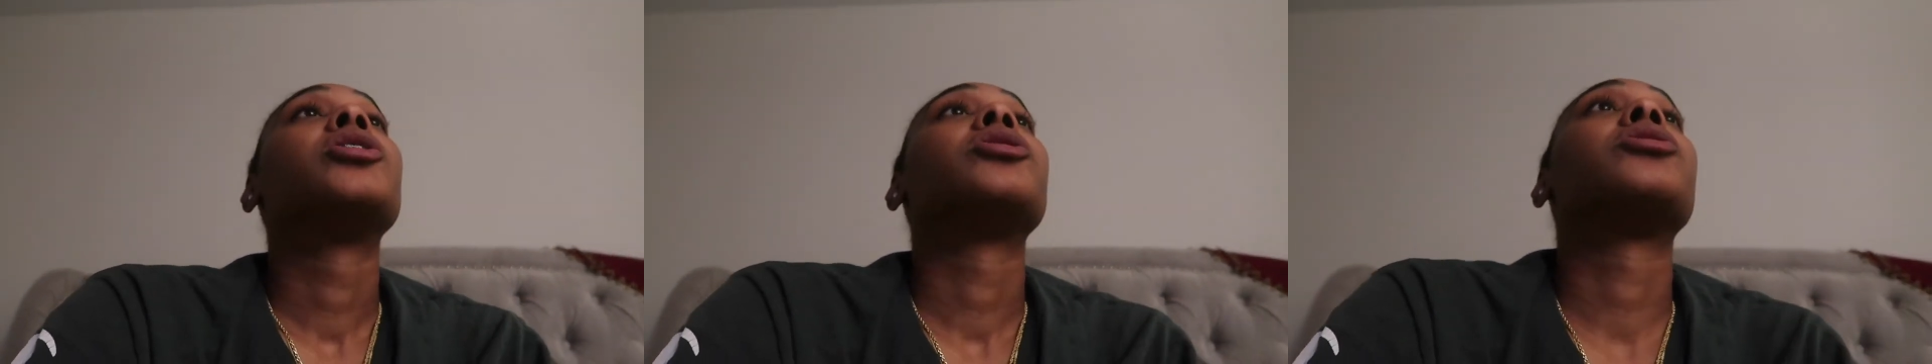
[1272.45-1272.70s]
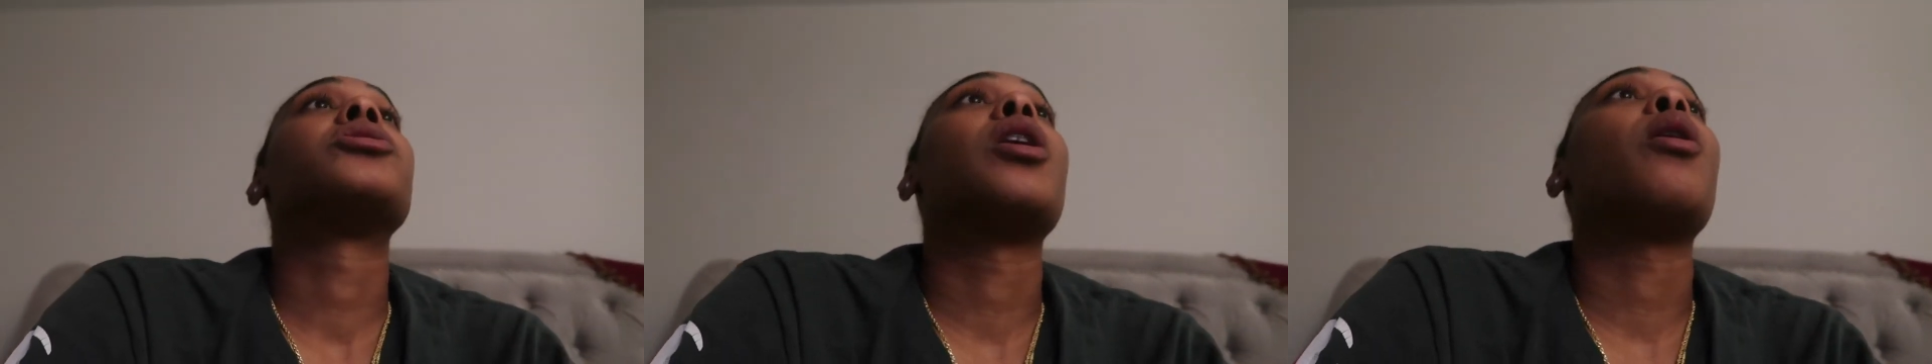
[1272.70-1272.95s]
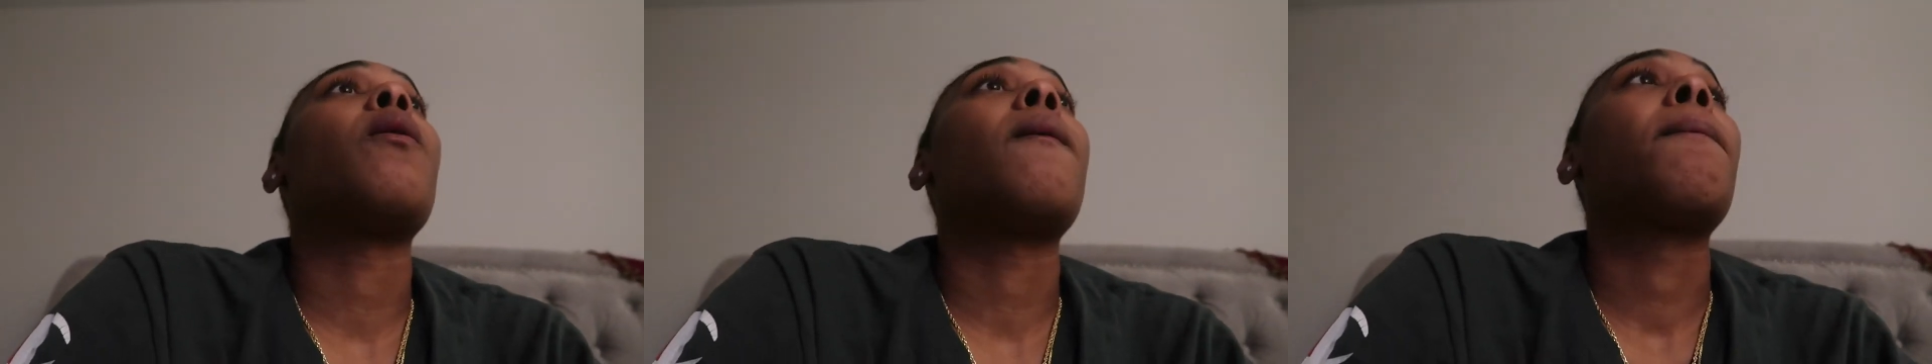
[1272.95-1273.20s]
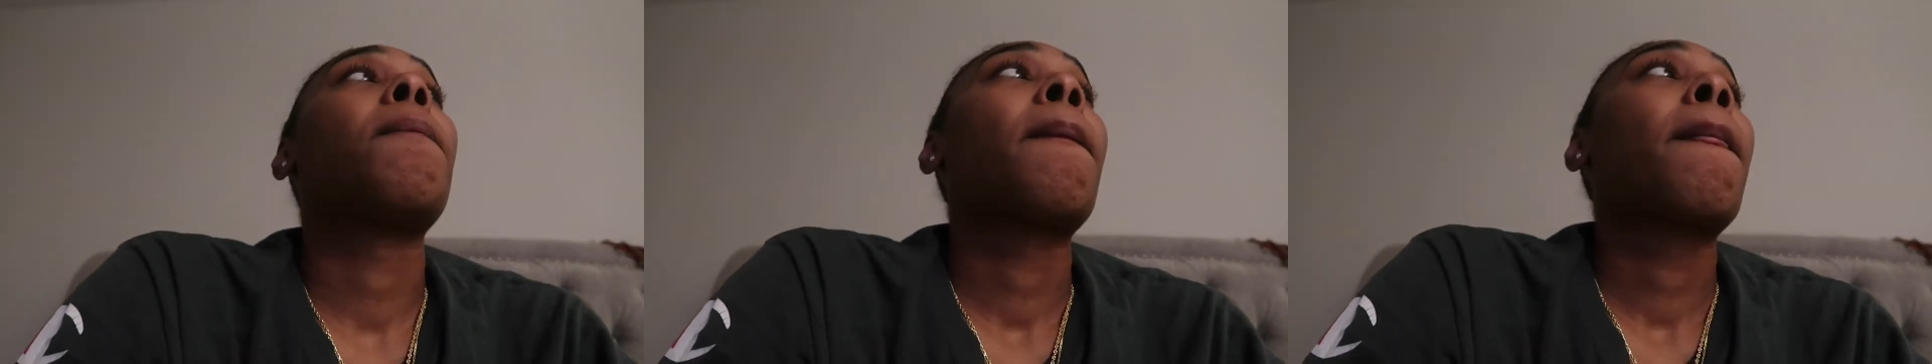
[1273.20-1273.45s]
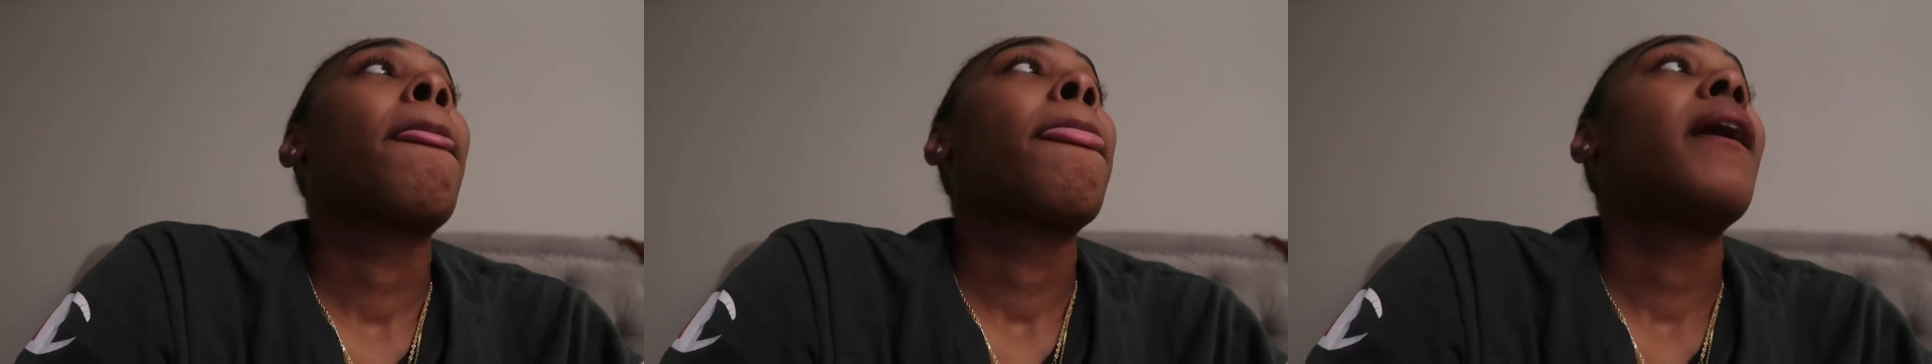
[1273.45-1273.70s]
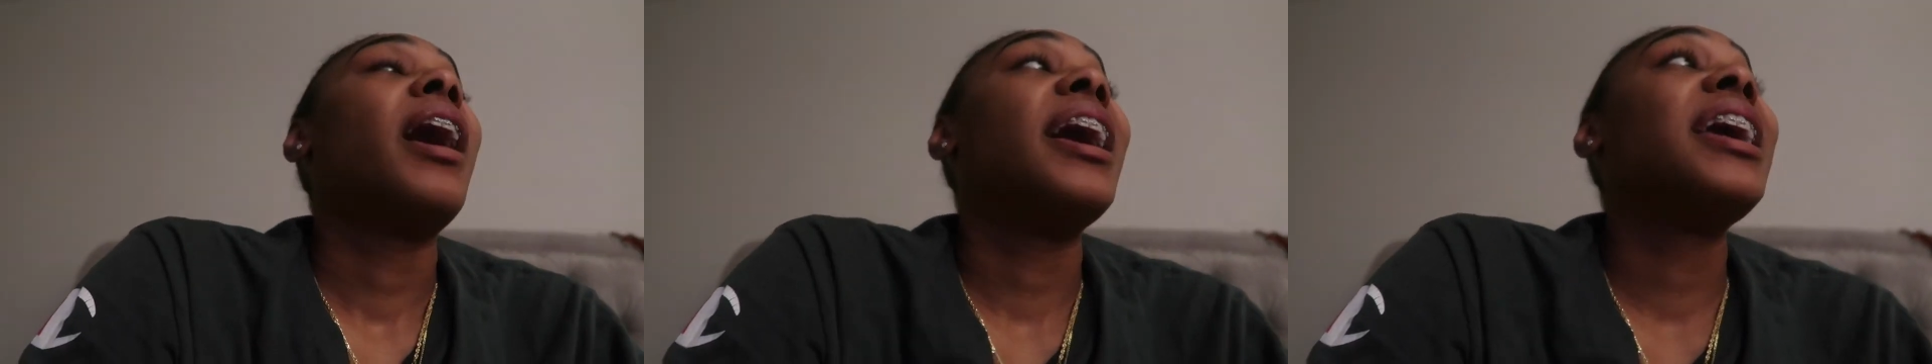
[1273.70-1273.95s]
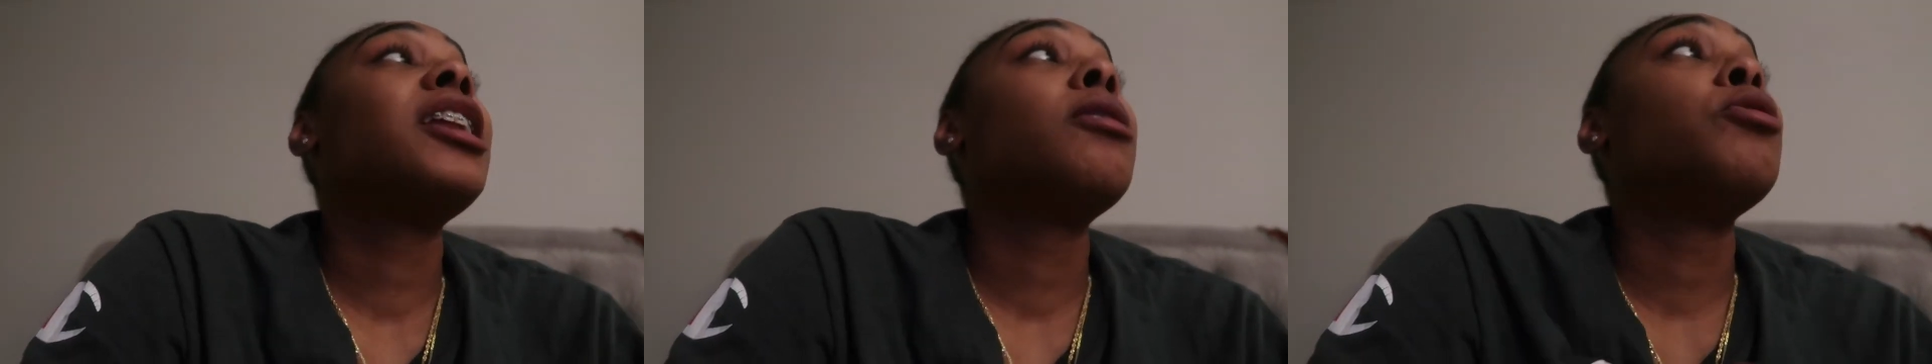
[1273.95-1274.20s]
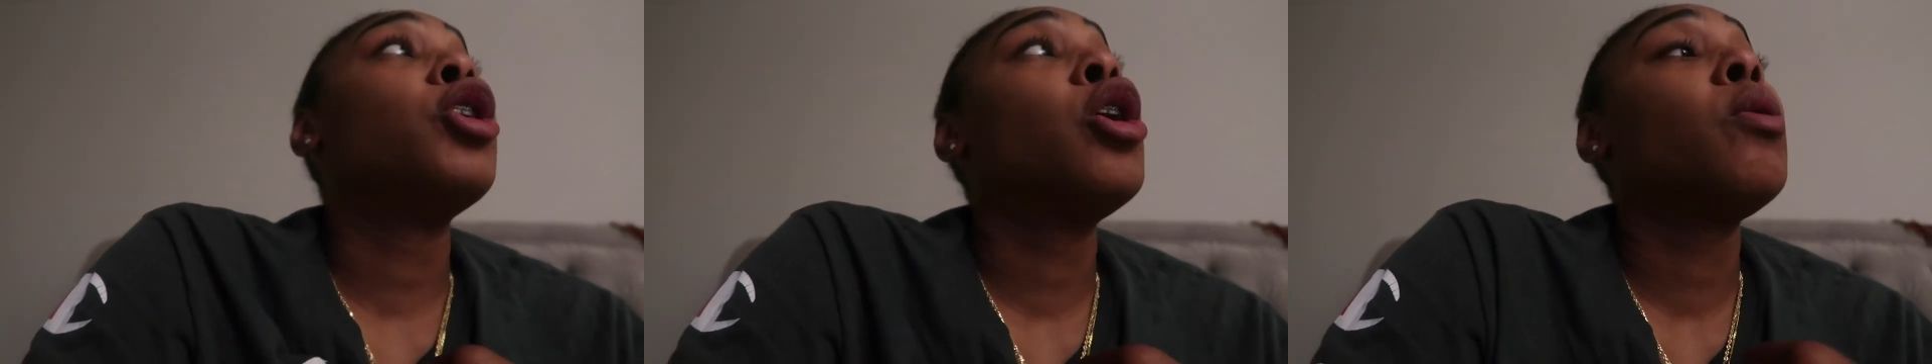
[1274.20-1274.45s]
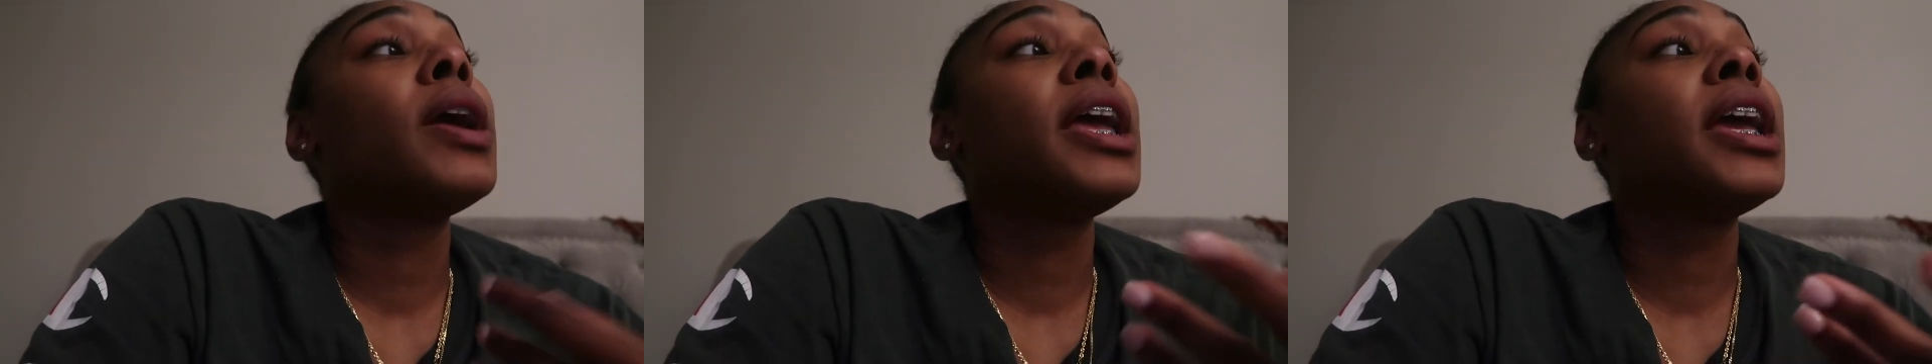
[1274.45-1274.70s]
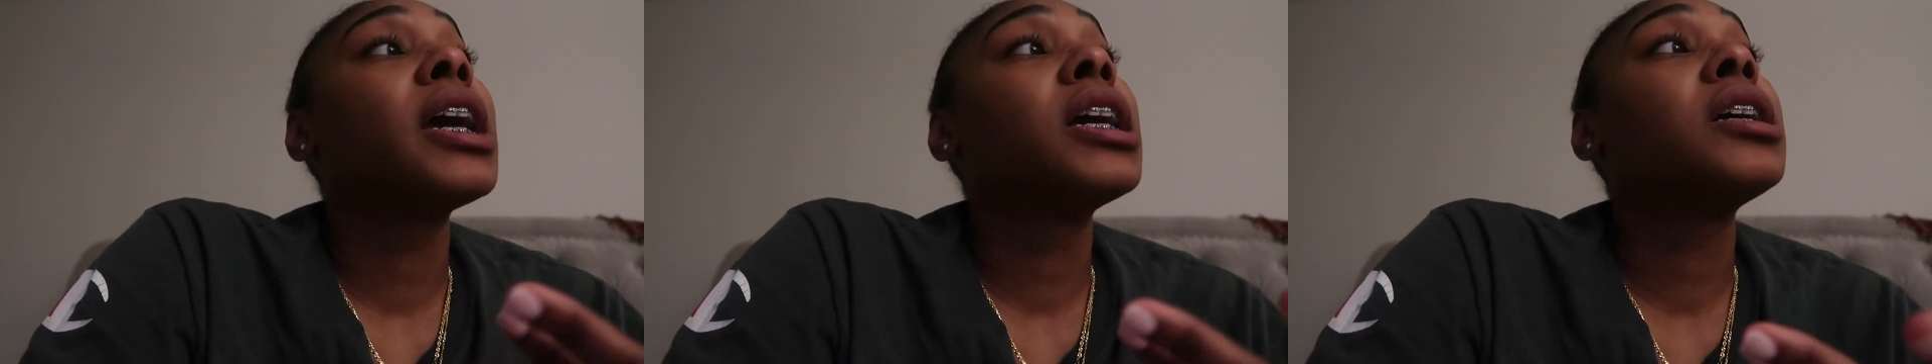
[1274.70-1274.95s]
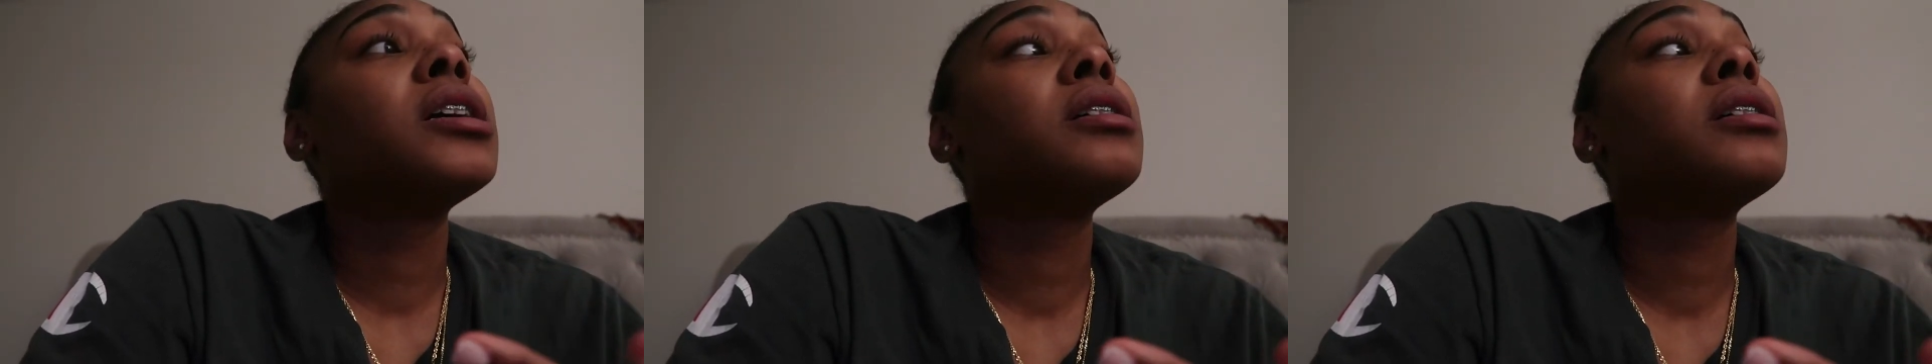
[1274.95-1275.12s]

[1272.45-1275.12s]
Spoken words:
So I end up going